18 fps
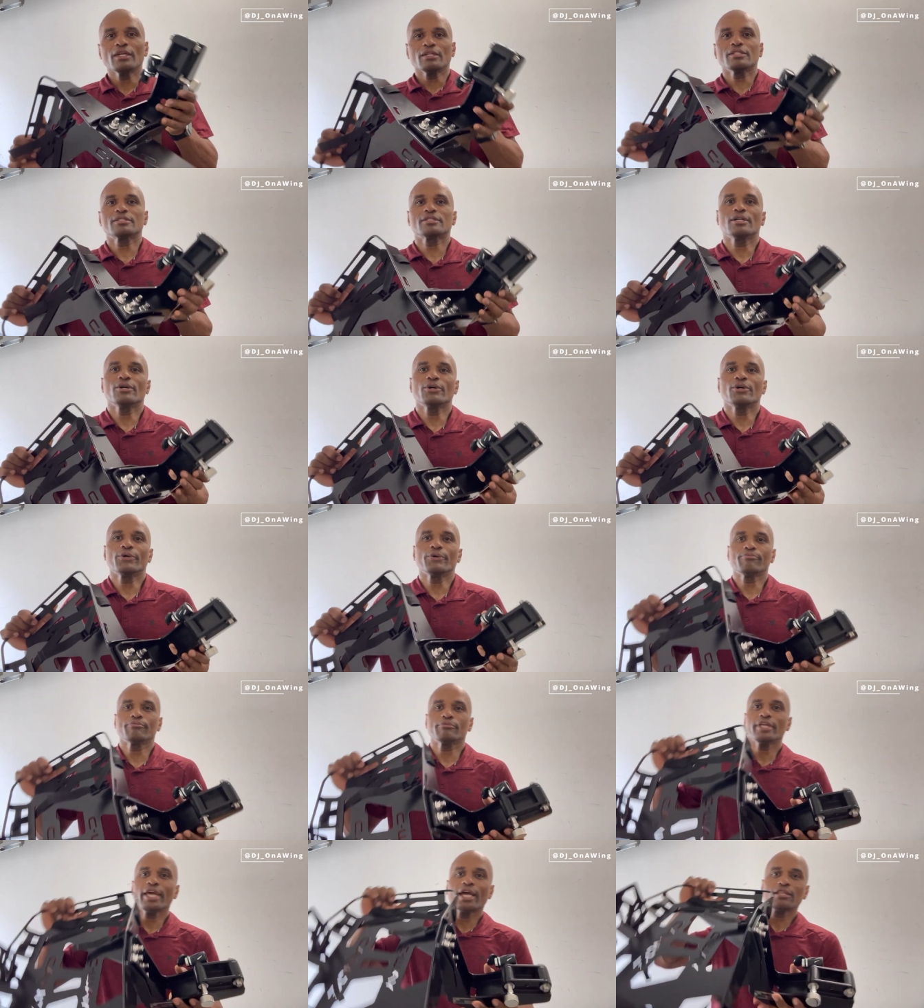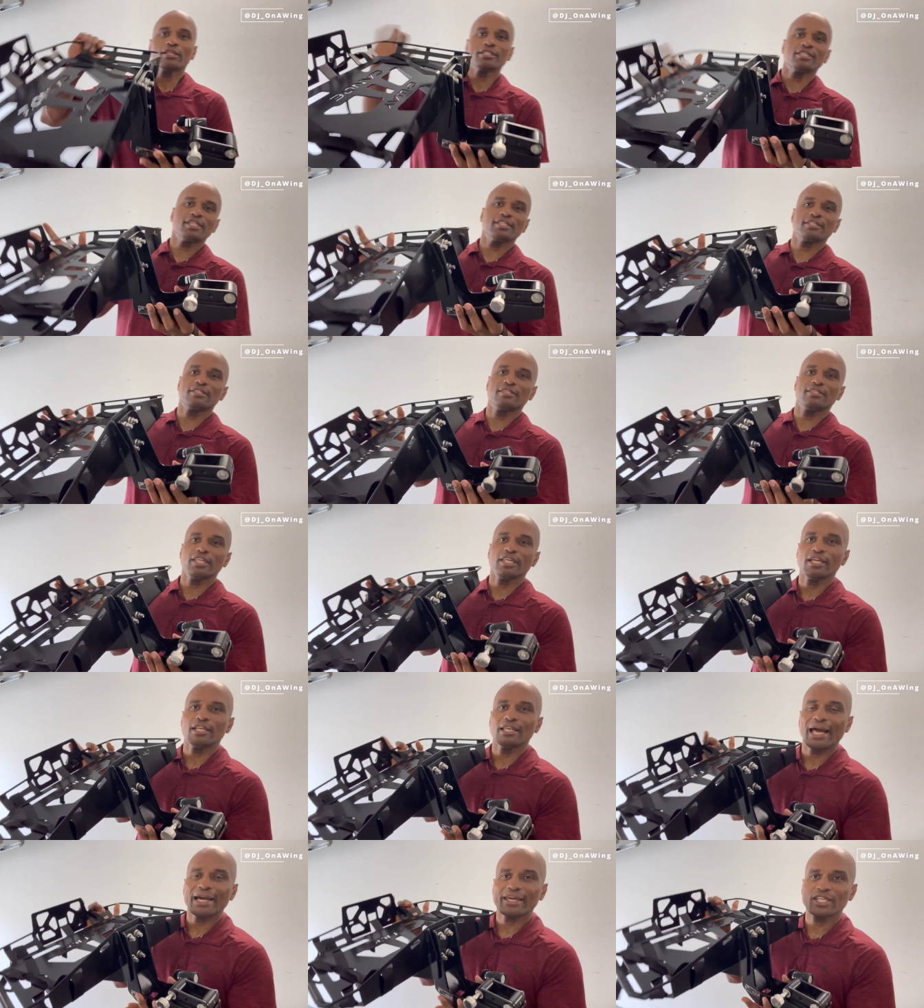So yeah, this is the
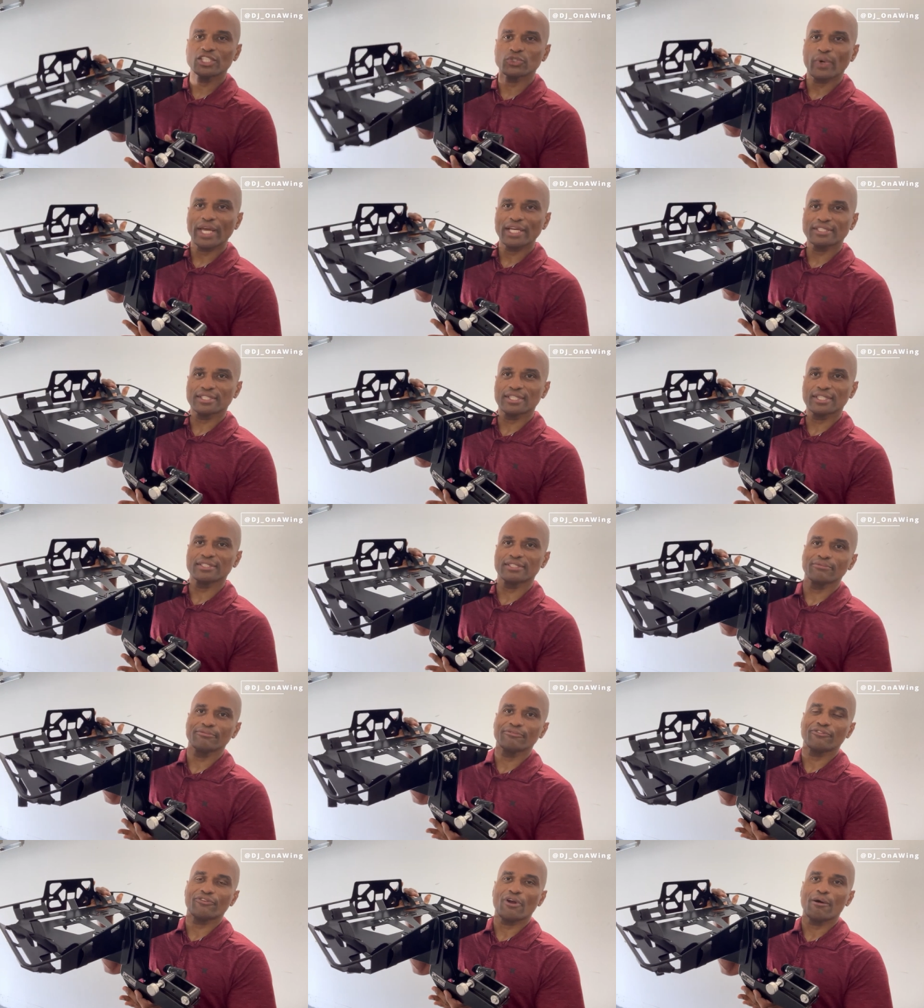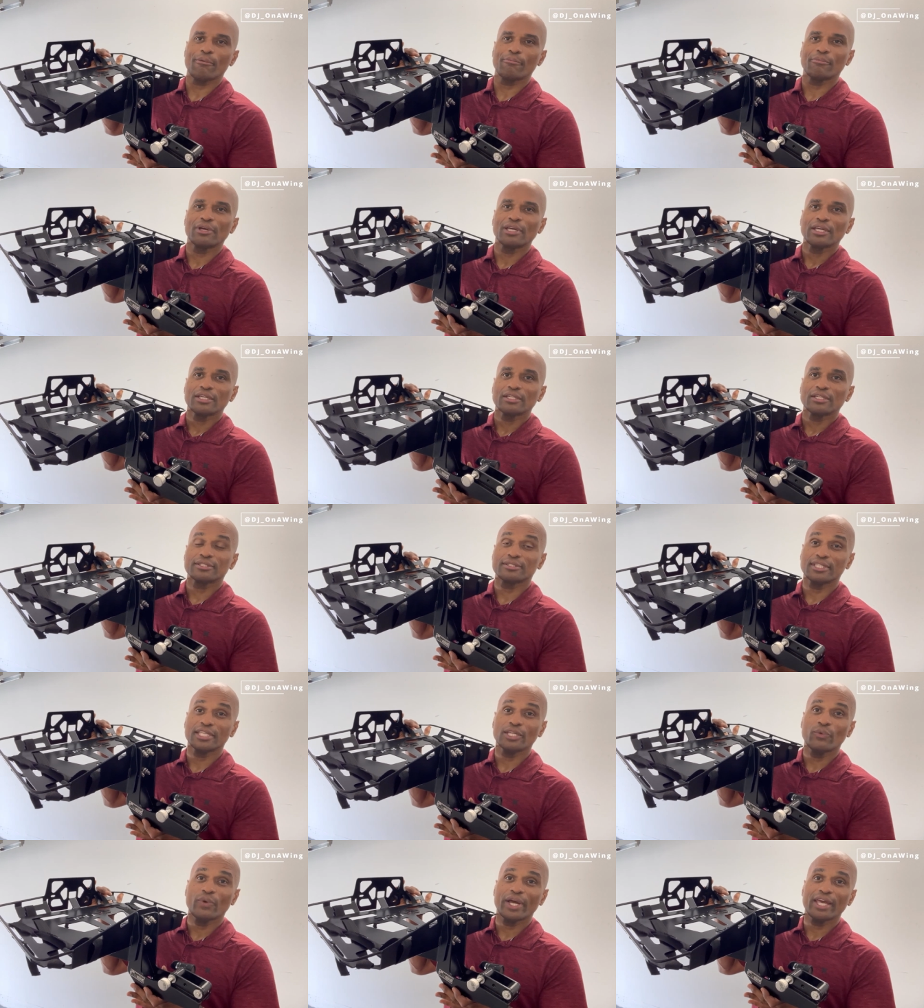luggage rack system from
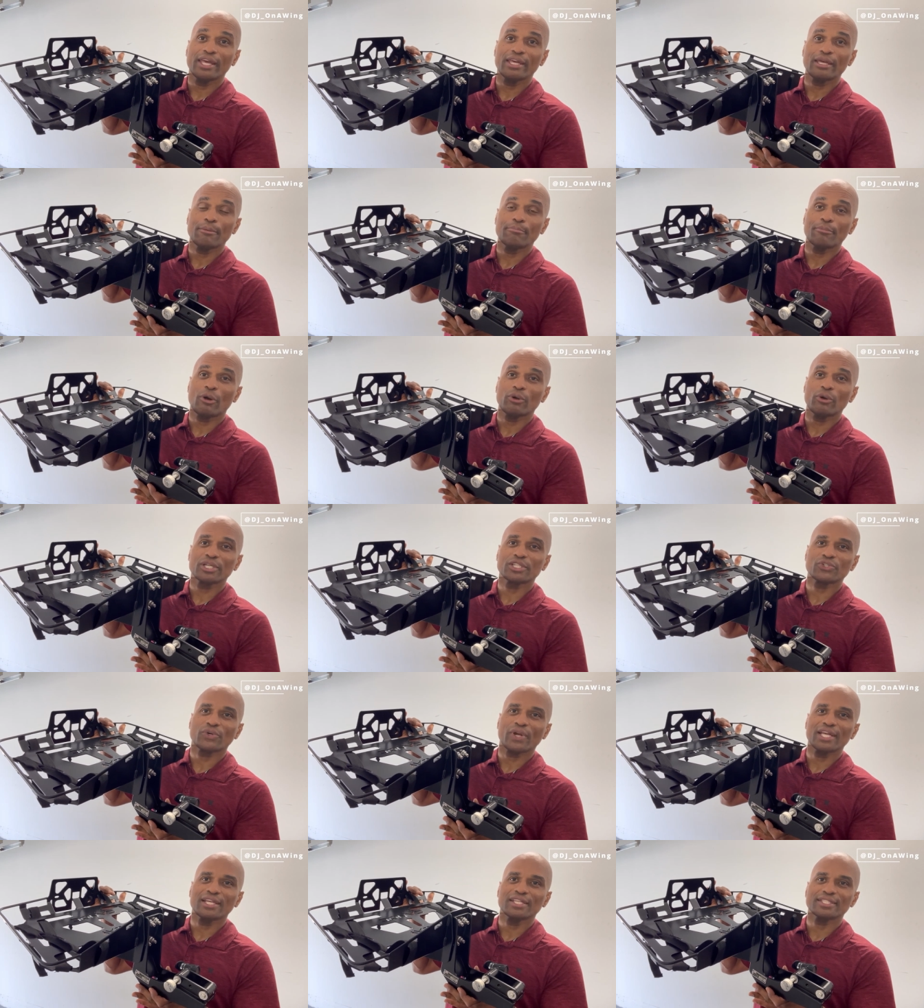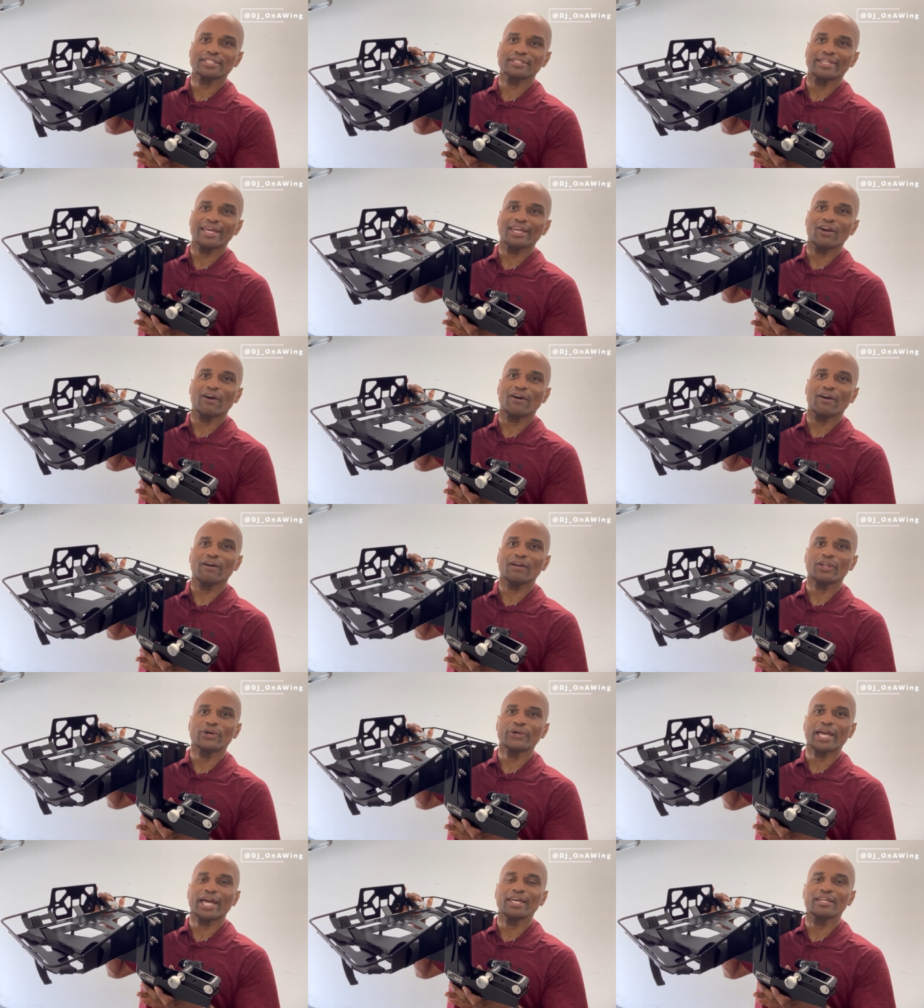C-Way Motor Trailers. They are
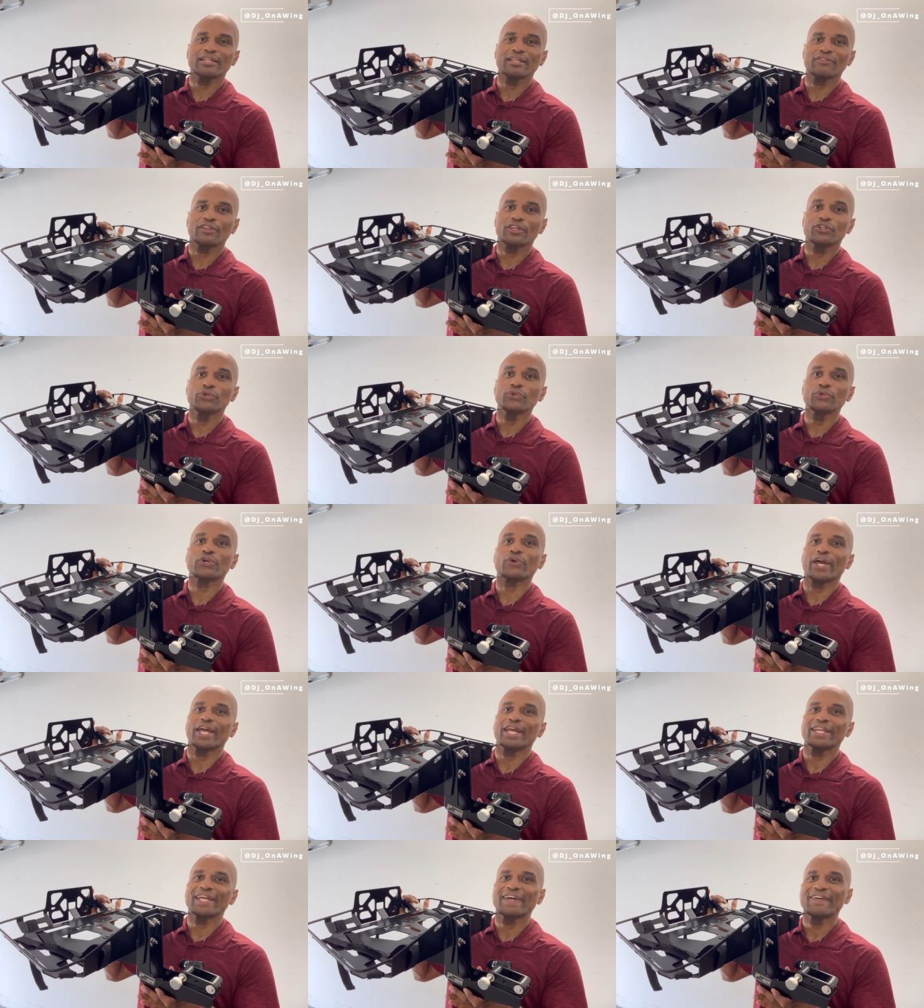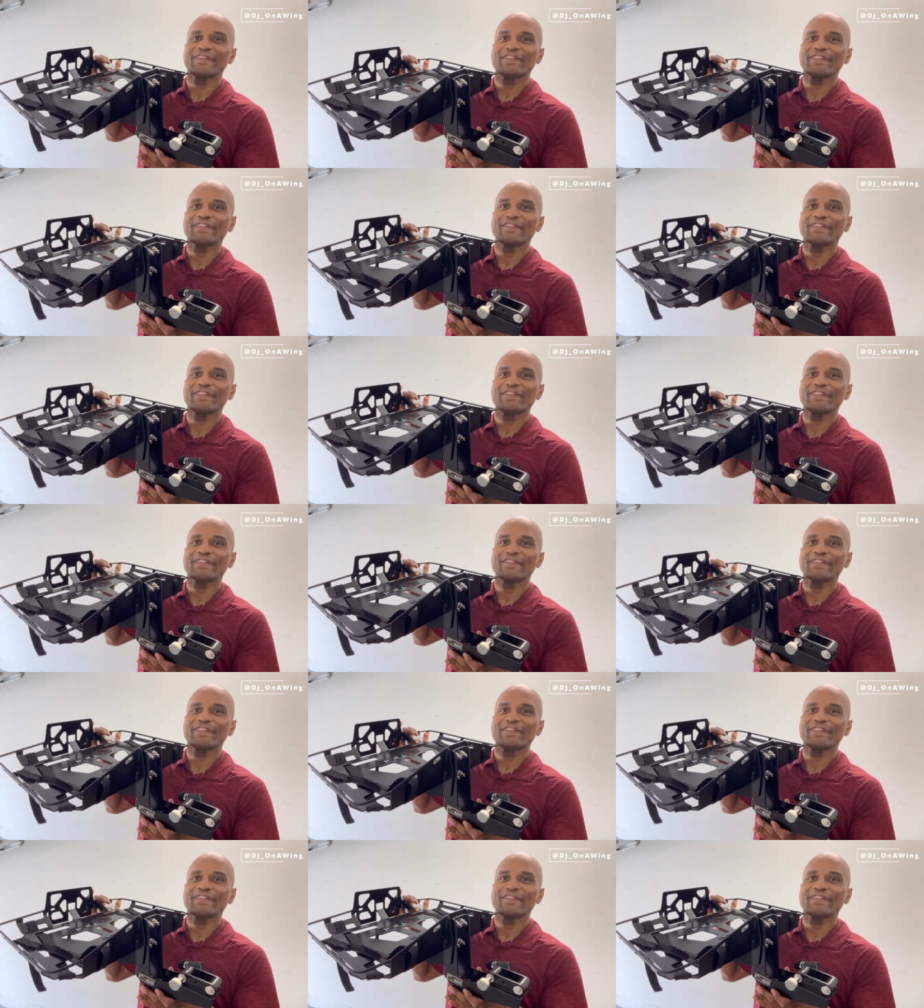located in the Ukraine,